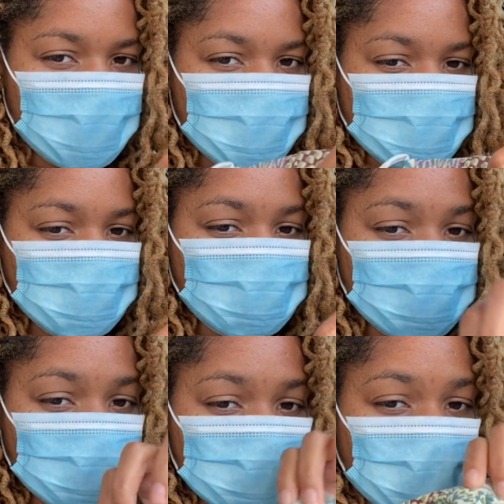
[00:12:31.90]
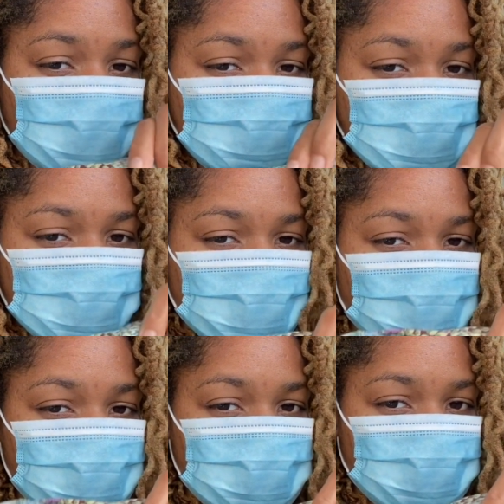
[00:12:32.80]
this one is actually a thick
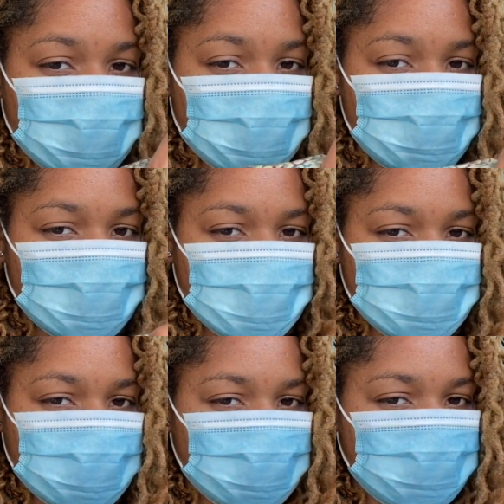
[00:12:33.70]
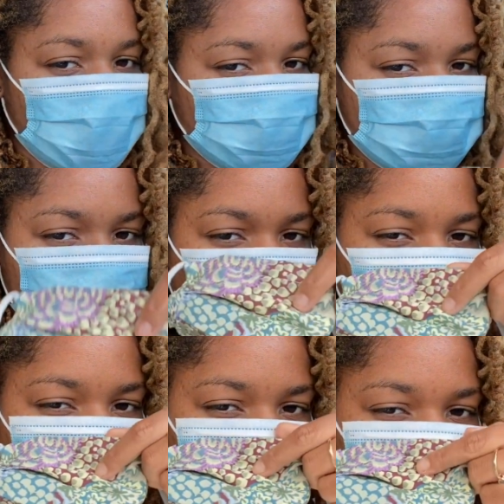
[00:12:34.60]
material, but just to be extra
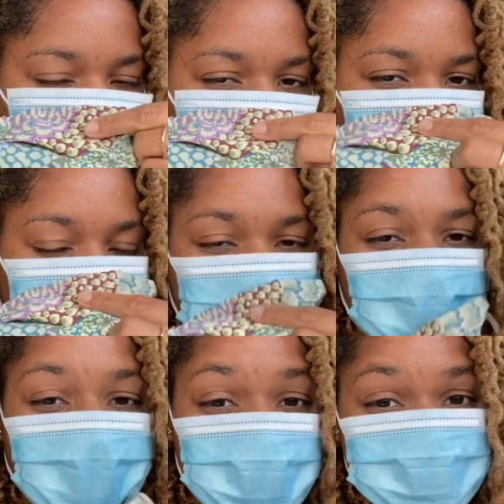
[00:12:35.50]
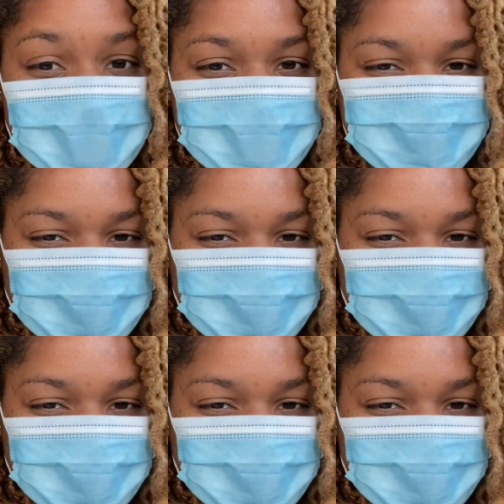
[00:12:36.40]
safe, and so I can't breathe.